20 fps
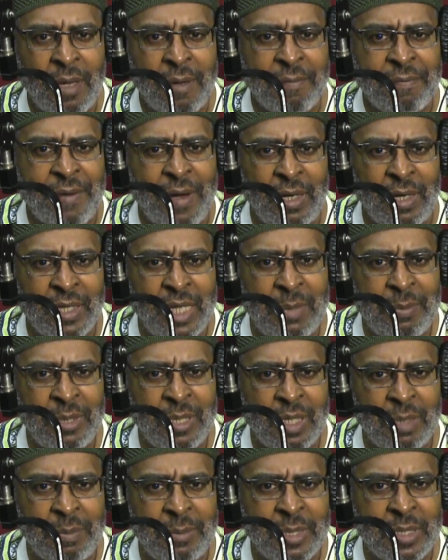following Amy
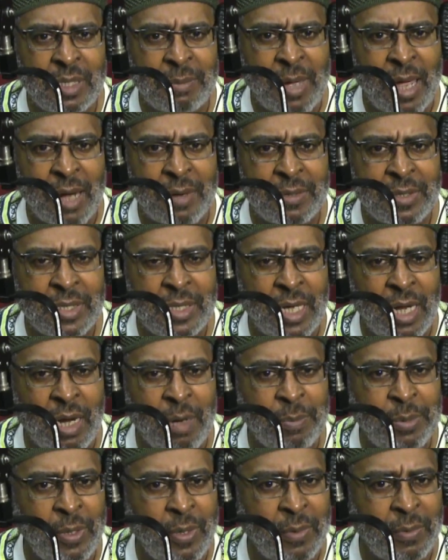Goodman's Democracy Now!
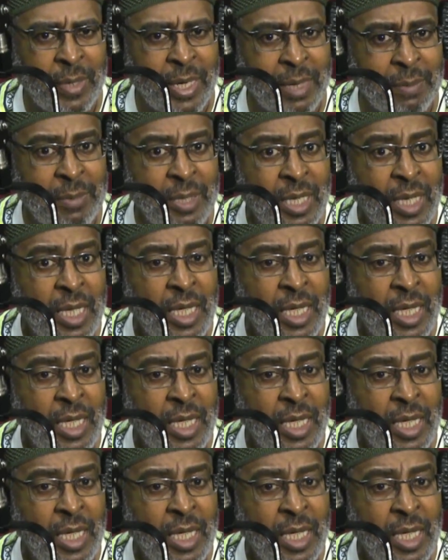program.